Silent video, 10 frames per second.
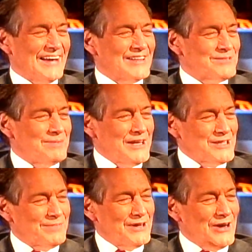yeah. at
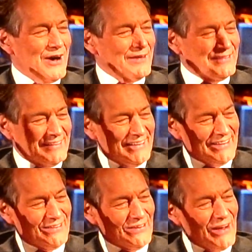speeds beyond
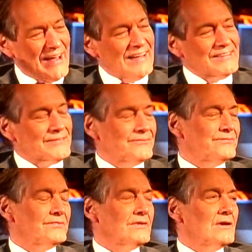yeah. light.
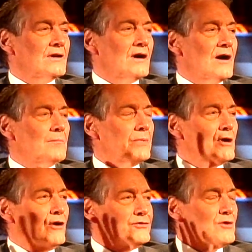Yeah. Uh,
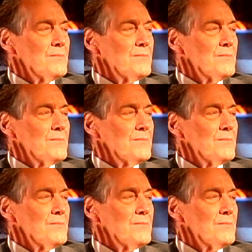but a also